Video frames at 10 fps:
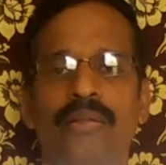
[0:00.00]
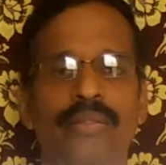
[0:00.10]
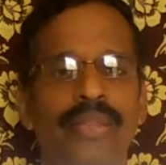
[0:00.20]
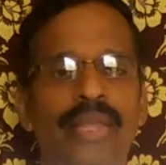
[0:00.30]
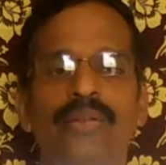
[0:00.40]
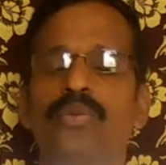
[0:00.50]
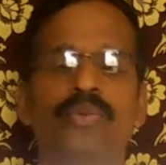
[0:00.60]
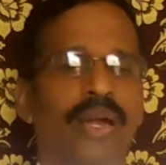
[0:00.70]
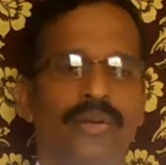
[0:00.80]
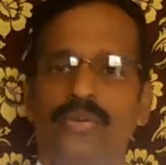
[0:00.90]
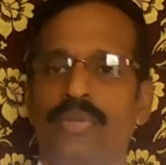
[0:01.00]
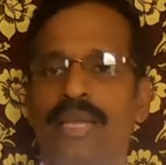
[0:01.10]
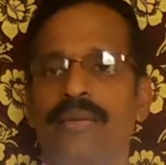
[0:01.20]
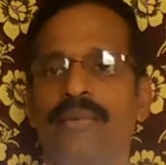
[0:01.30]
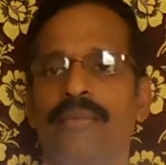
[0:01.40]
then you can't do
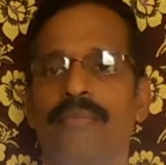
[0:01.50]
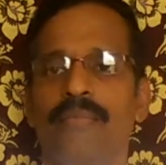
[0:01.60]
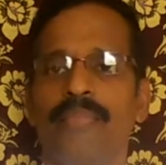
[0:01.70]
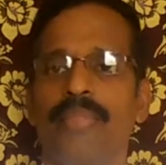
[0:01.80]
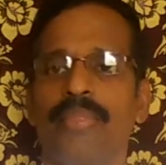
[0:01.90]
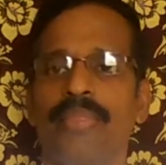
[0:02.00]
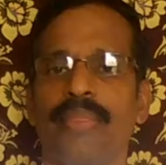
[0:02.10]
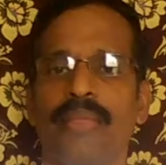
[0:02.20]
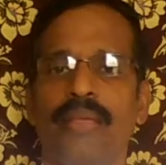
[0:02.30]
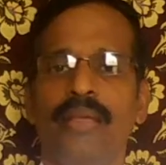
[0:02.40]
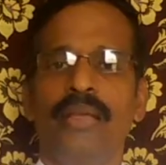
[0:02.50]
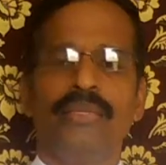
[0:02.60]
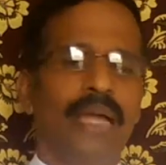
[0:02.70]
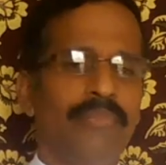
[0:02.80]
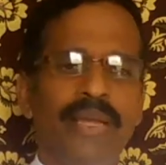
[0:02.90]
that.
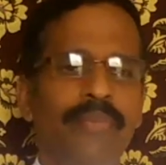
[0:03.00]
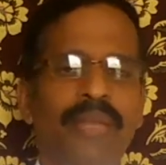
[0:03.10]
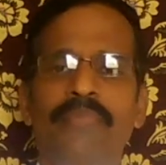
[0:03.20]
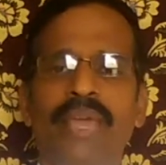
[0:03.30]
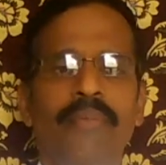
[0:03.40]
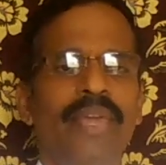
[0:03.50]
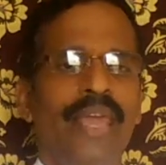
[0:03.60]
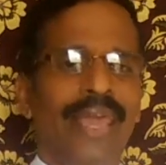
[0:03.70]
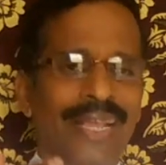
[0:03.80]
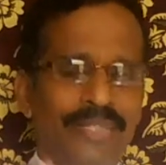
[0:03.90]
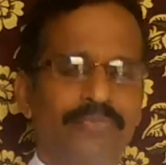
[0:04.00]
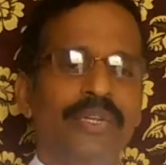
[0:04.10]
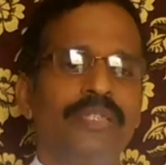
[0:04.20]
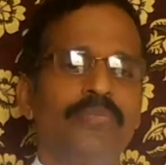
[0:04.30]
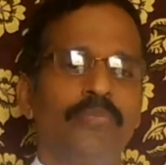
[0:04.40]
Sometimes it may be
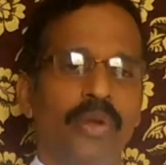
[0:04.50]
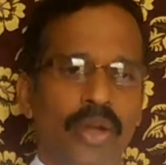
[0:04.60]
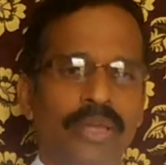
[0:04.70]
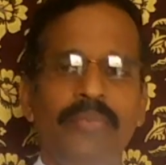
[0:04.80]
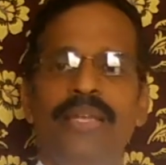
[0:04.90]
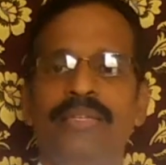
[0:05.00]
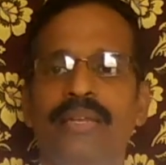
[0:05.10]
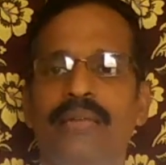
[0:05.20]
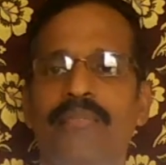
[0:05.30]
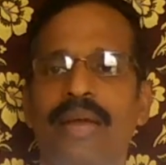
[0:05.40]
express prohibition,